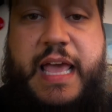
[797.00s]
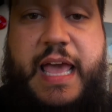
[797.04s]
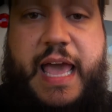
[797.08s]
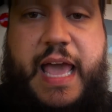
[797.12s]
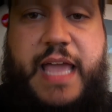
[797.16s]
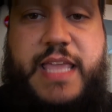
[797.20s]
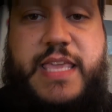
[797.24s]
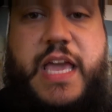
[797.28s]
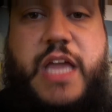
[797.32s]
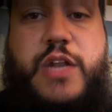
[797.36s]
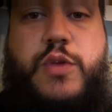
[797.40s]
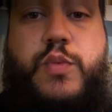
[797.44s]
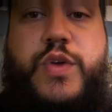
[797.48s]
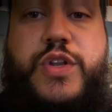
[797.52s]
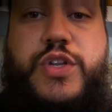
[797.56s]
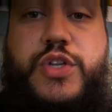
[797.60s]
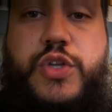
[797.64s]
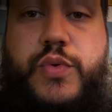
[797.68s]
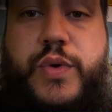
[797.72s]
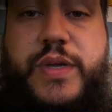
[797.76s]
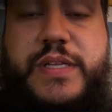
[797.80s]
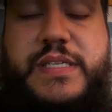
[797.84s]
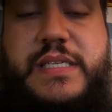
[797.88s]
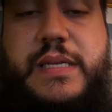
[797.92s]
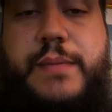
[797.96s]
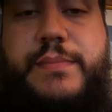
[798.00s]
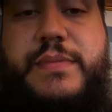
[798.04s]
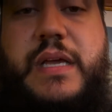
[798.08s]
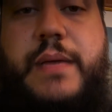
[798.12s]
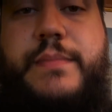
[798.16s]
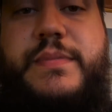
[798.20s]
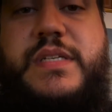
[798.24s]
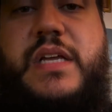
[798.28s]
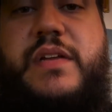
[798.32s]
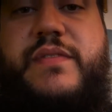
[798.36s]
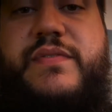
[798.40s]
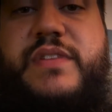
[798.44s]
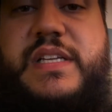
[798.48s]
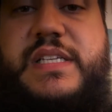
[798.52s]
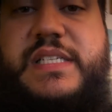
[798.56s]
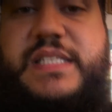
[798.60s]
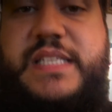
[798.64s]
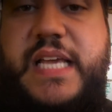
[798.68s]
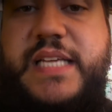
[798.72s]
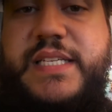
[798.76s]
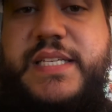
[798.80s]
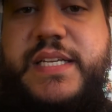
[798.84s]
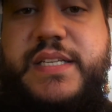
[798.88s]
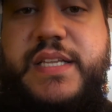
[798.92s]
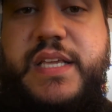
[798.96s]
and yet we do it sometimes out of
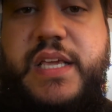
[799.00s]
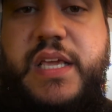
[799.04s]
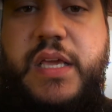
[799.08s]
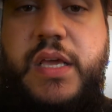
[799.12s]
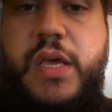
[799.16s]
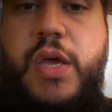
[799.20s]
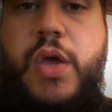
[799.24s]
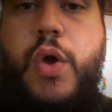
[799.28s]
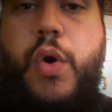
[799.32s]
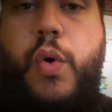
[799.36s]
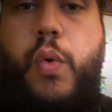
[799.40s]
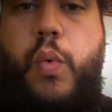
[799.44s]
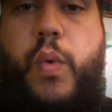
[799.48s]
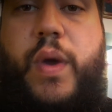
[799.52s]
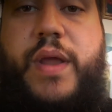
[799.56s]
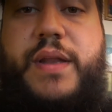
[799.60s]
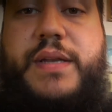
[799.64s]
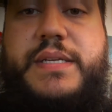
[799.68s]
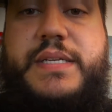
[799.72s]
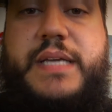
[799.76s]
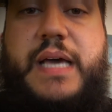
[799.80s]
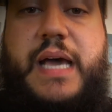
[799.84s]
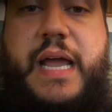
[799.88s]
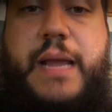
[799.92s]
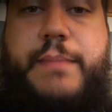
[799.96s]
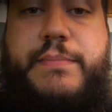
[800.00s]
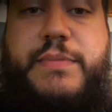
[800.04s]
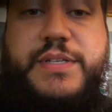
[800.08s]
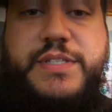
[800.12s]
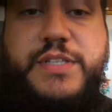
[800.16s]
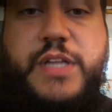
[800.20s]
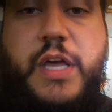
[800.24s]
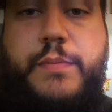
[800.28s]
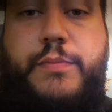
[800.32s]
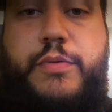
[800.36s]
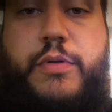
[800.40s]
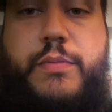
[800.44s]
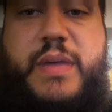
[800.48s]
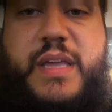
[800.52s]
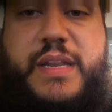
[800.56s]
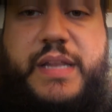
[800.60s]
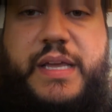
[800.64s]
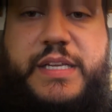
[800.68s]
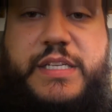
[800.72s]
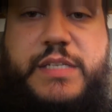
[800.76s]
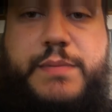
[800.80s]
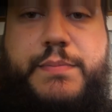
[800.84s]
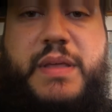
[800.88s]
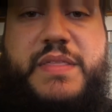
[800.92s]
necessity when time does not permit us.